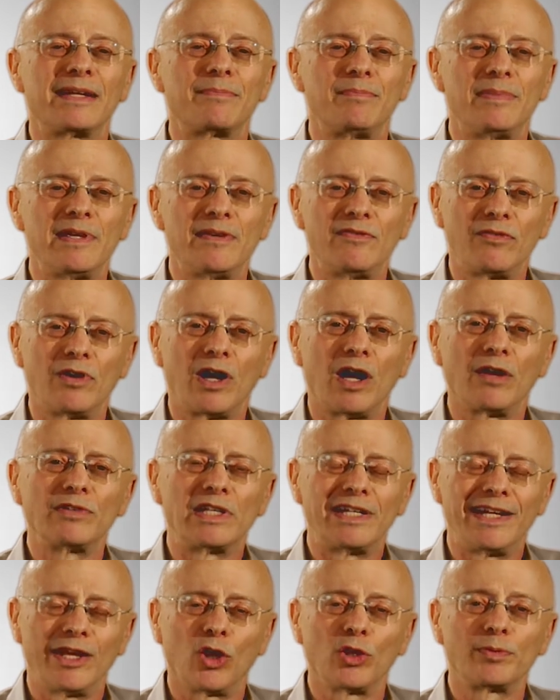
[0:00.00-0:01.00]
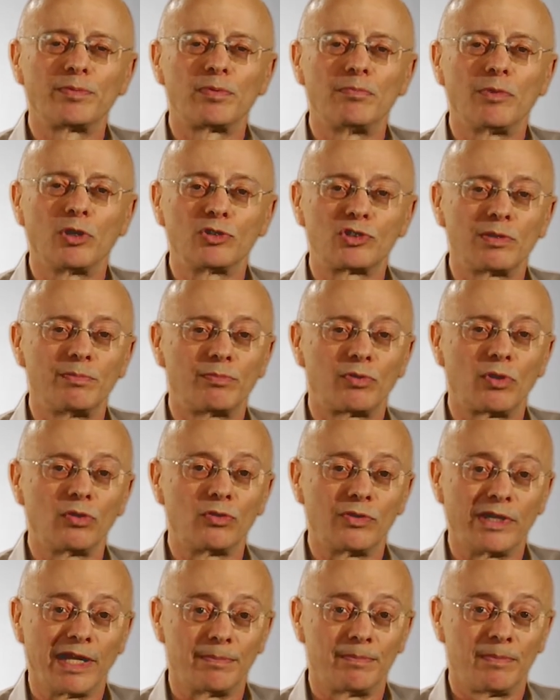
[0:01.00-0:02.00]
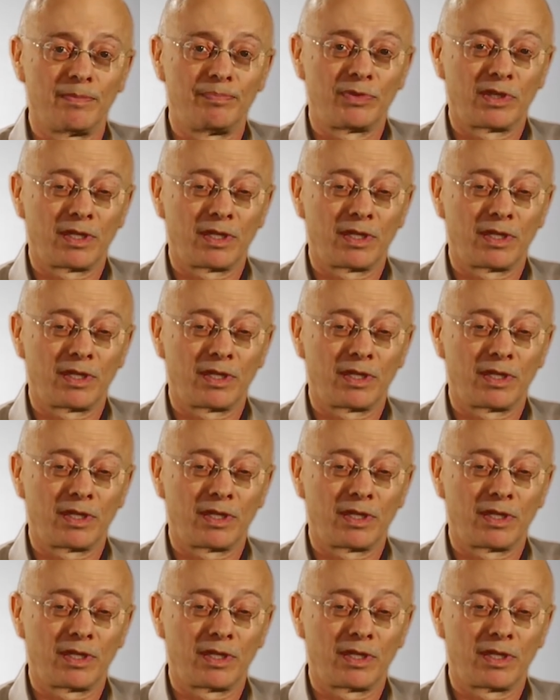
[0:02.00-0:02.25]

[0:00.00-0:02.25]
be involved in a health promotion program,